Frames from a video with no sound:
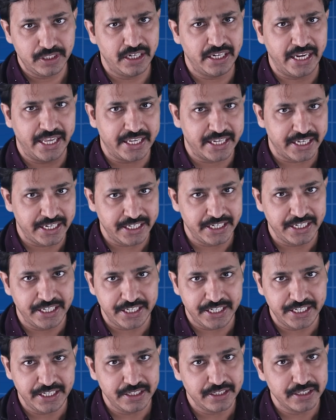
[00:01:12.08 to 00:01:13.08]
Like
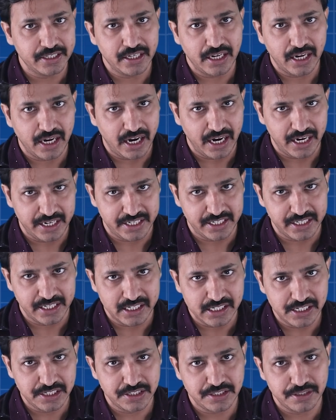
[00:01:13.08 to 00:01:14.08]
kidney,
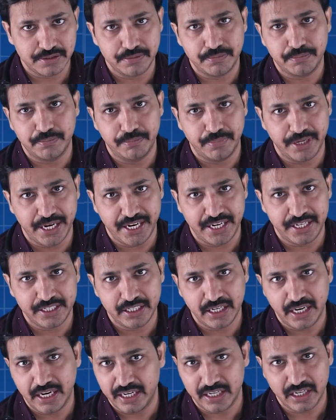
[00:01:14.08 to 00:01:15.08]
adrenals,
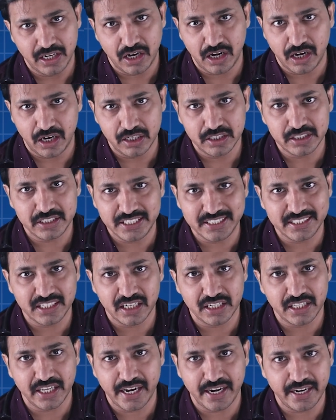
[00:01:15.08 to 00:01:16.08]
brain and heart, these
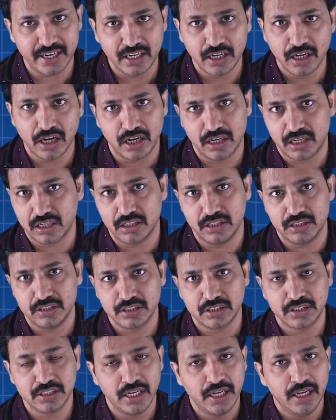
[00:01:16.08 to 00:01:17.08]
are the end
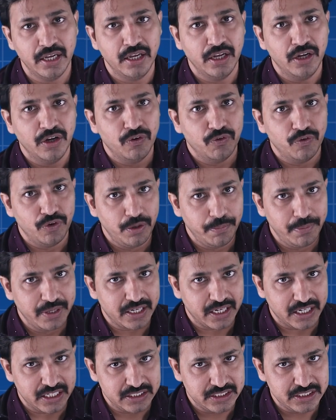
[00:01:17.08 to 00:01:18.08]
organs. We will
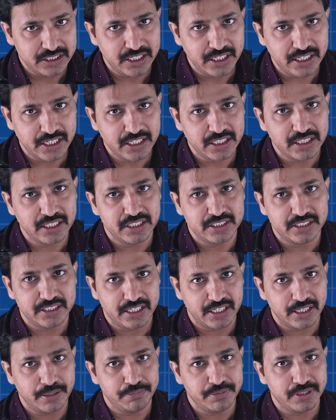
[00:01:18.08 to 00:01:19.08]
be considering the
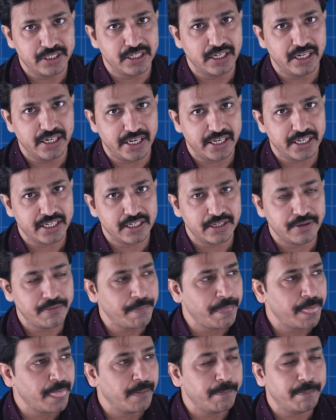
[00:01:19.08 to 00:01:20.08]
same thing like
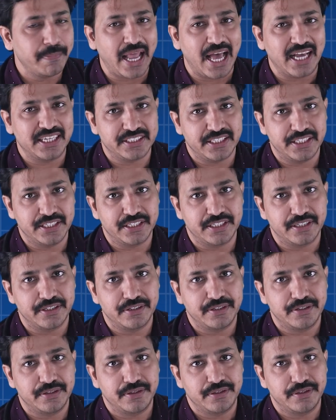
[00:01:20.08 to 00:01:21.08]
placenta.
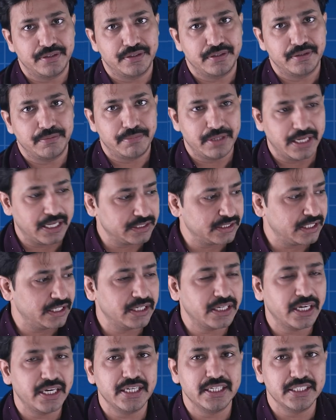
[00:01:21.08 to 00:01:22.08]

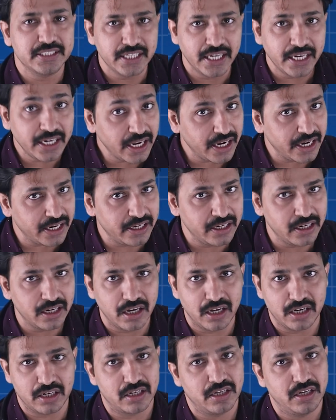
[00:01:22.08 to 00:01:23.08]
Placenta is an end
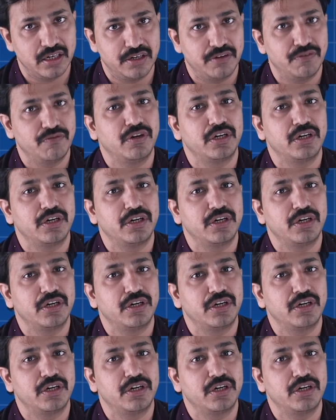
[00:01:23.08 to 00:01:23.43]
organ.